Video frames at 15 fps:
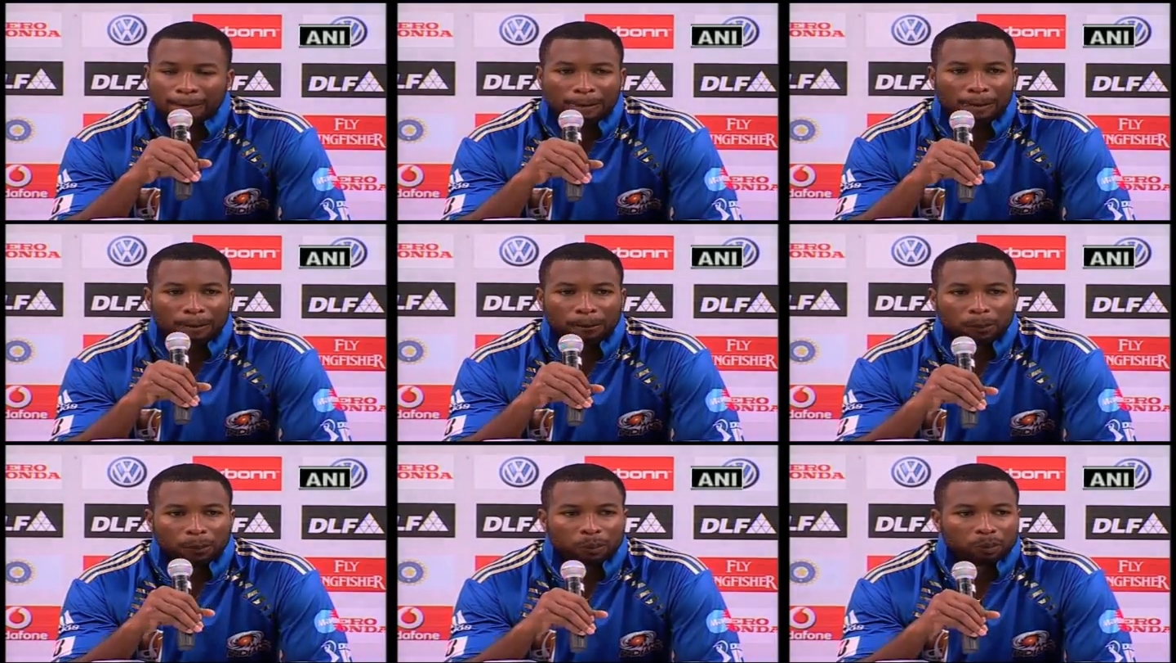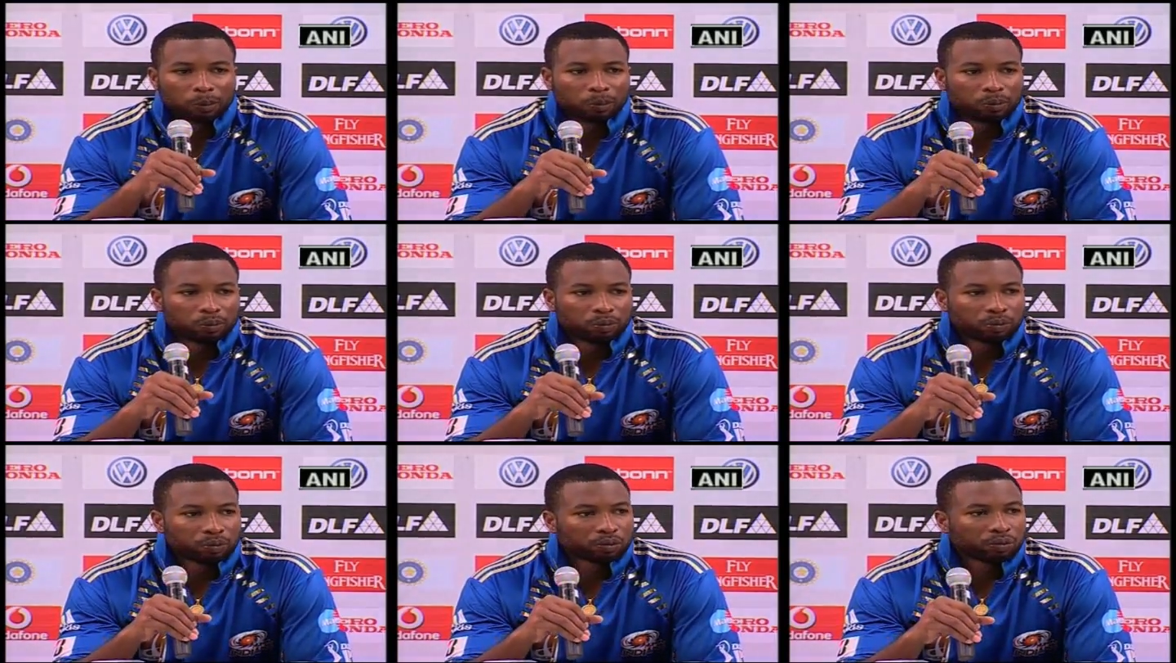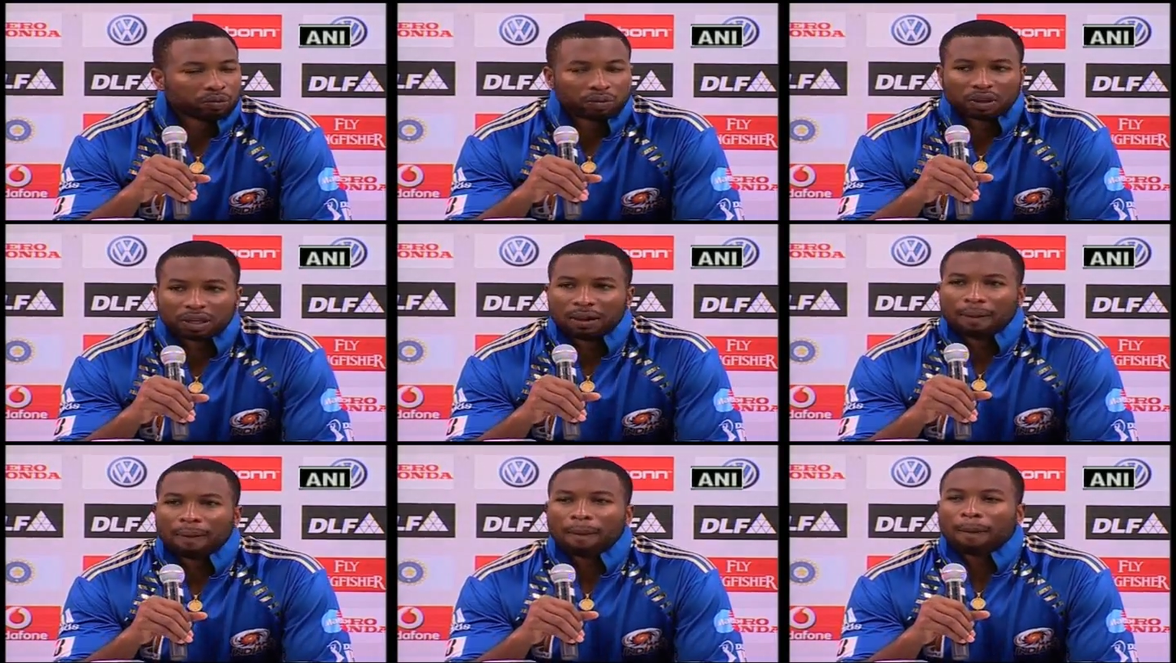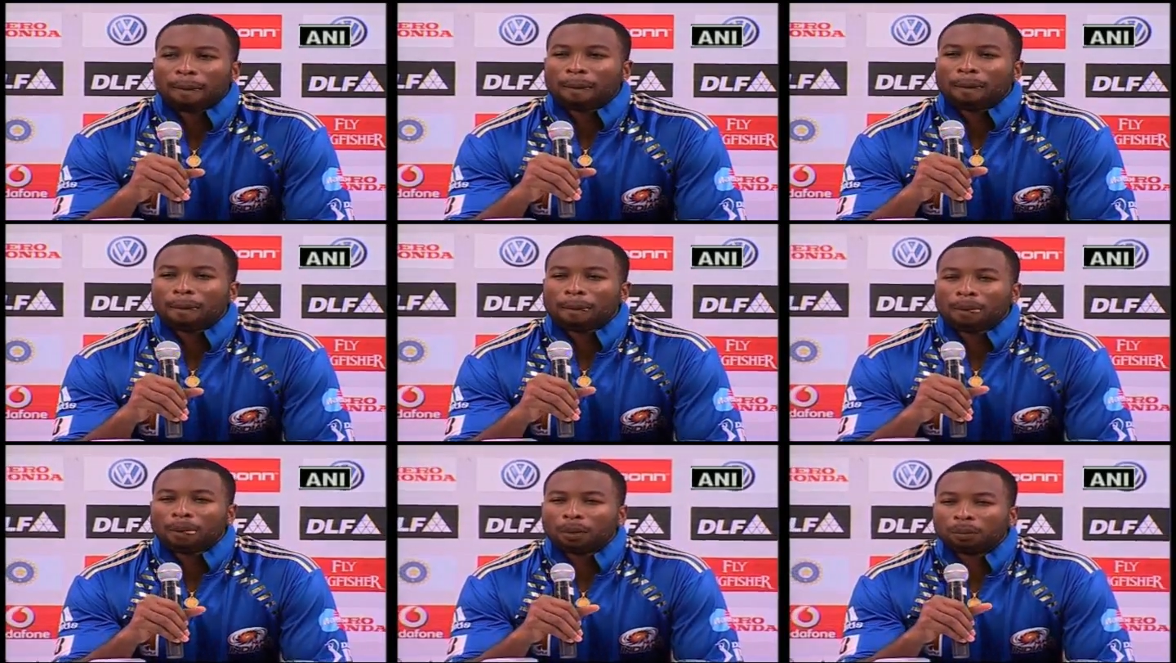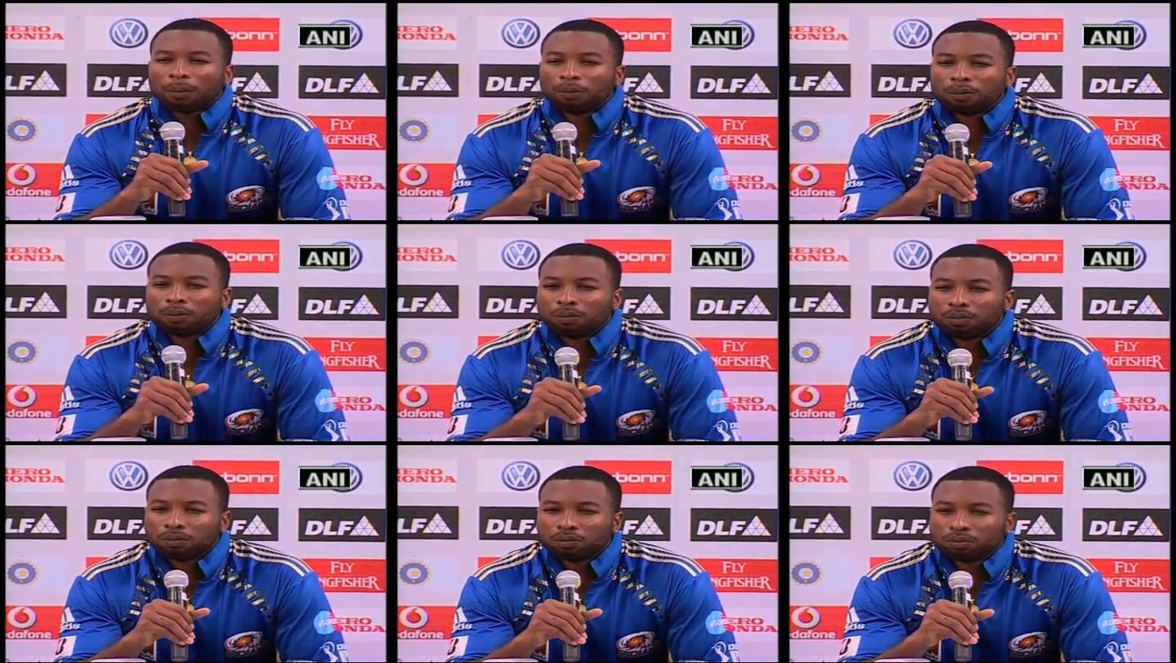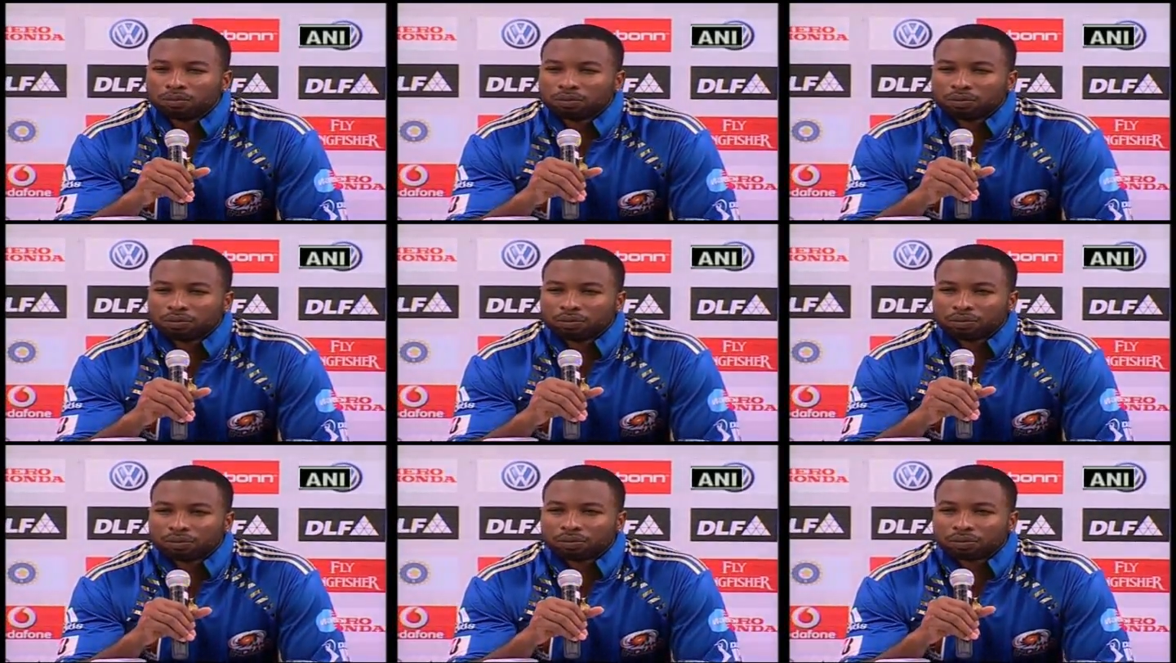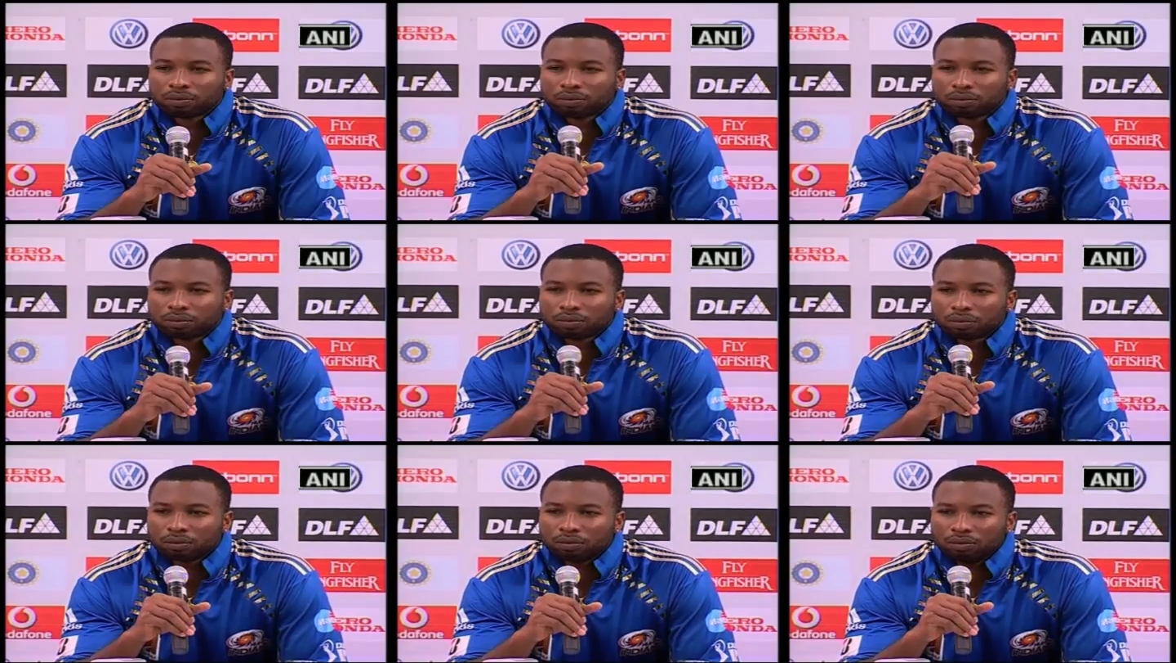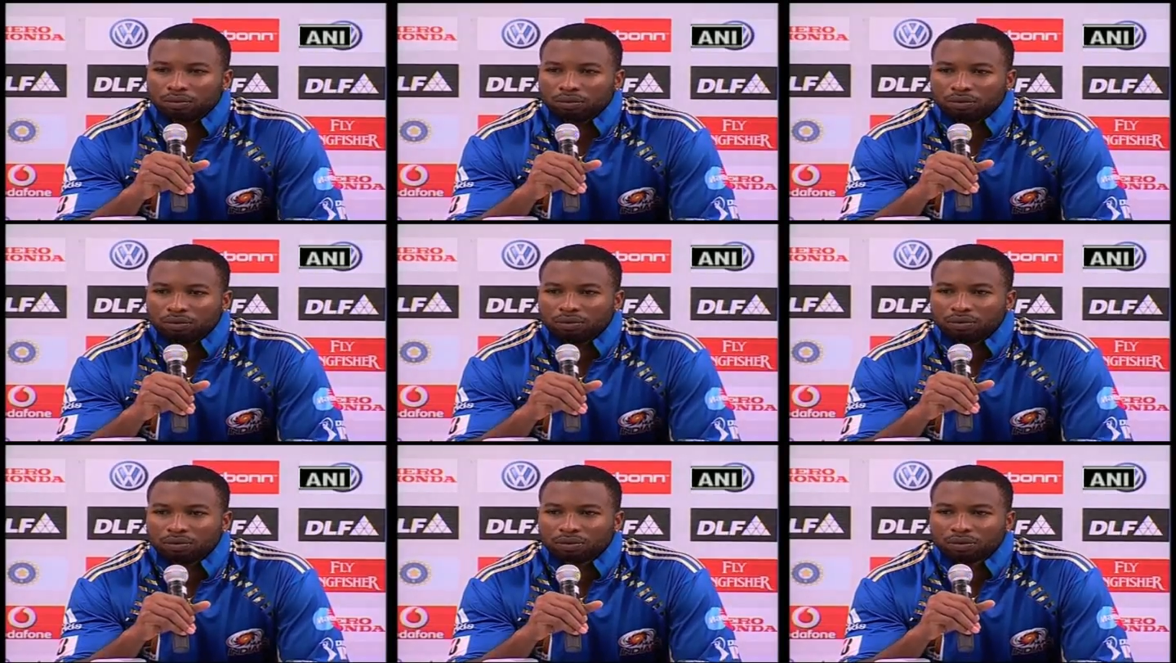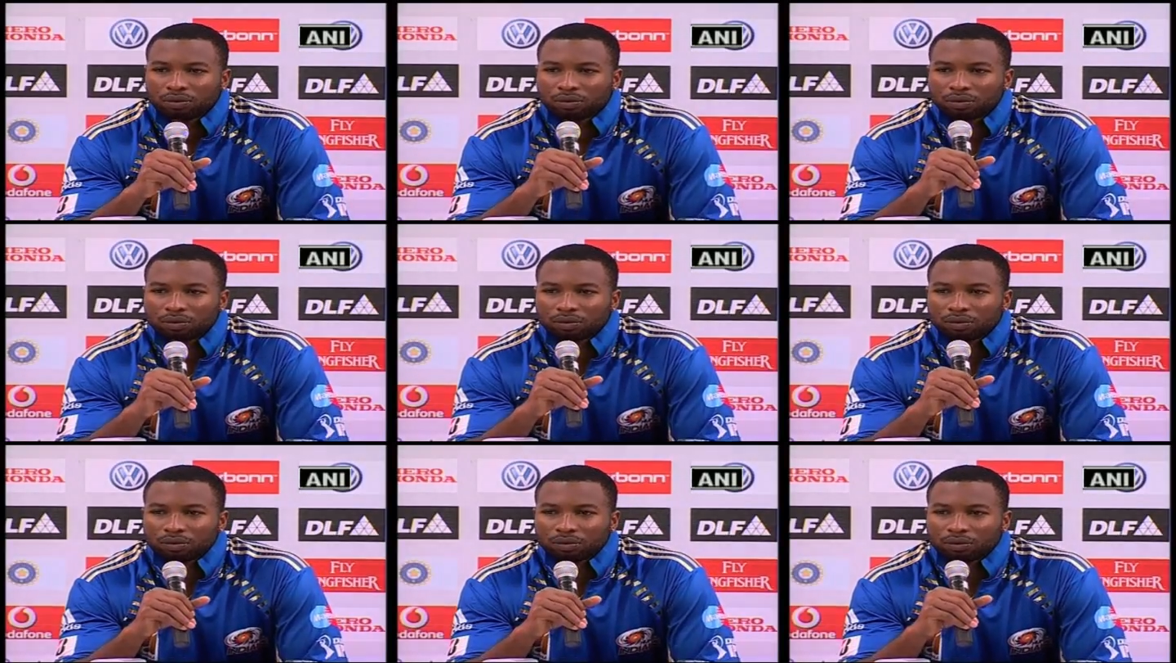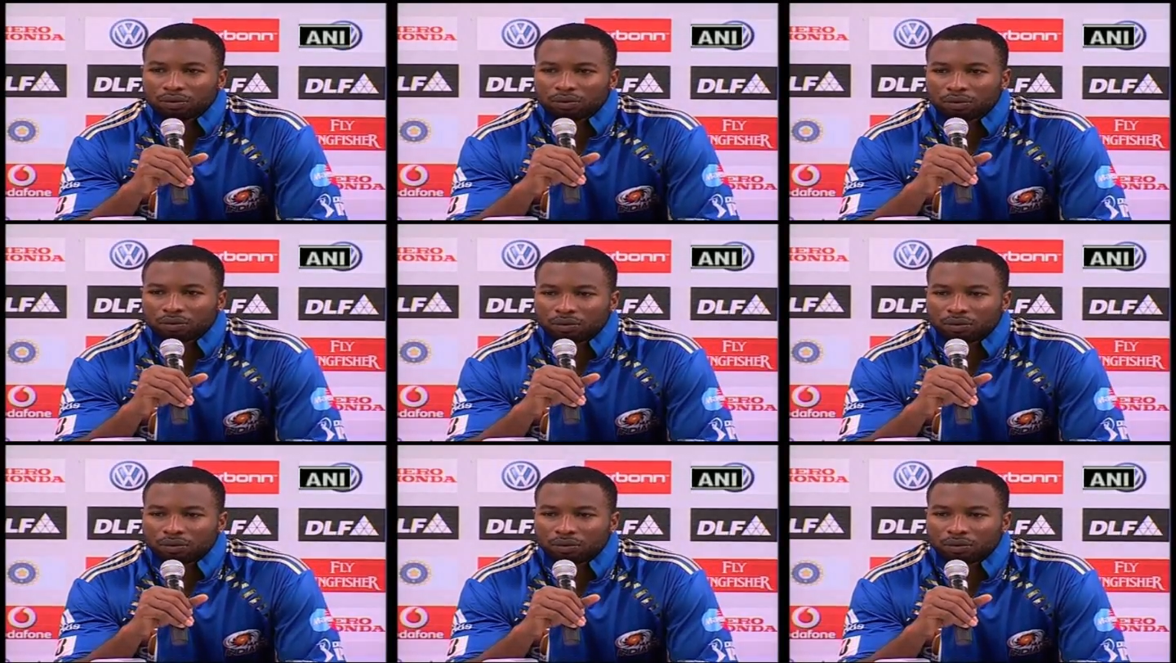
(no one is talking)